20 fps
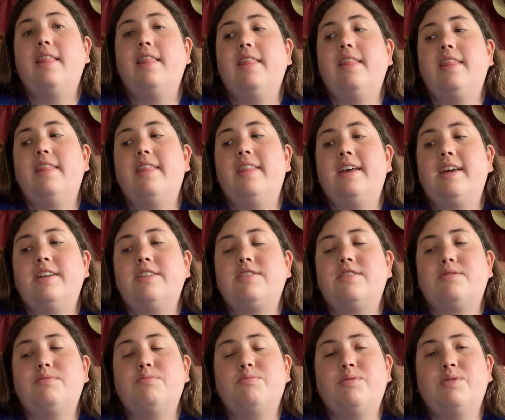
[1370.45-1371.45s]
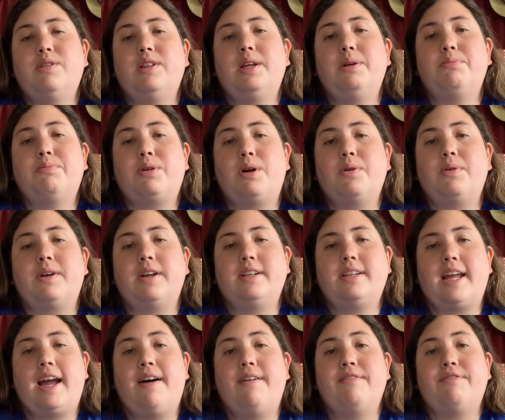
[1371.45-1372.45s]
This really broke it
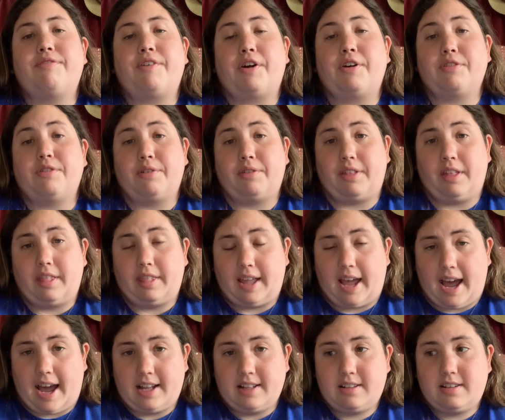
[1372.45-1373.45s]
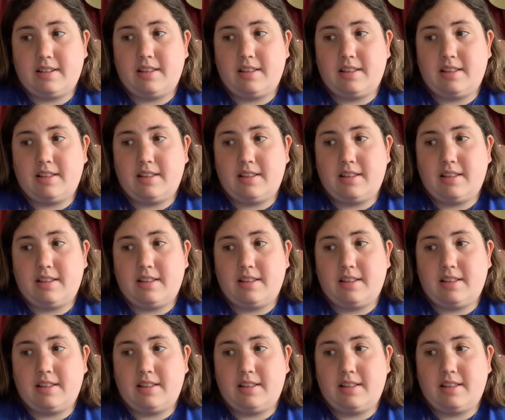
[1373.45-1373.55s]
down further than that.